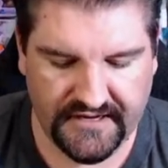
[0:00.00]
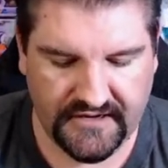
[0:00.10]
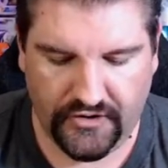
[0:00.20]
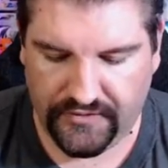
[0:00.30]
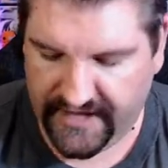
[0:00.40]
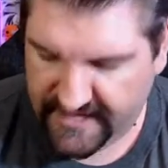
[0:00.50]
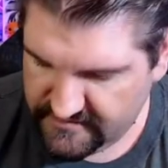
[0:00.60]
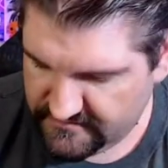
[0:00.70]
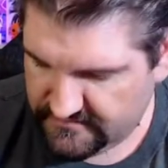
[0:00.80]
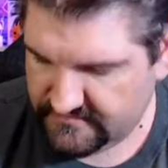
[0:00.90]
Okay,
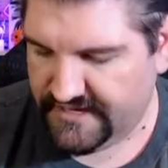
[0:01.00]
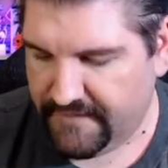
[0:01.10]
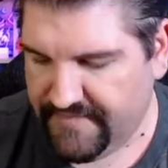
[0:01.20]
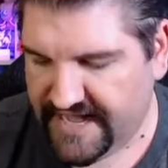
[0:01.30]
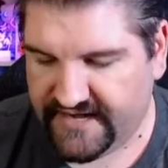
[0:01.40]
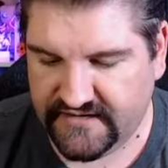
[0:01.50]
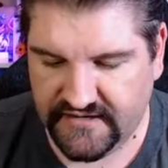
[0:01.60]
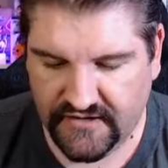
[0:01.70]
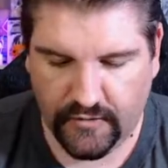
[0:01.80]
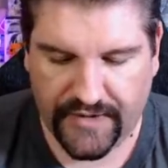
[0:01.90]
not bad.
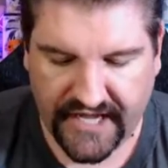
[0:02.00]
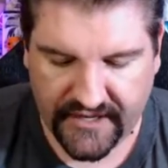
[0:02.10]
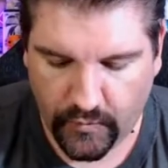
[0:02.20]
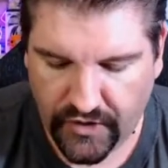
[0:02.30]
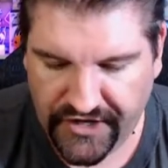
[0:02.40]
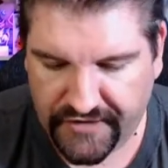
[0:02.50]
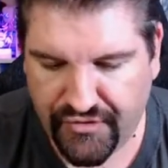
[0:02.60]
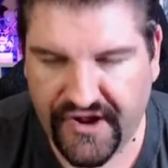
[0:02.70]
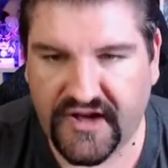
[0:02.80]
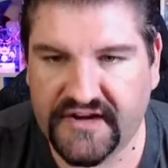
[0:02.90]
We got one
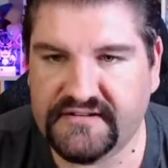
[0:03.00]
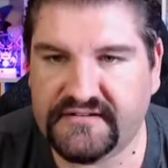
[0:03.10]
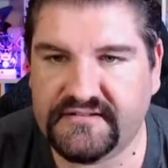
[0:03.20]
Umbreon.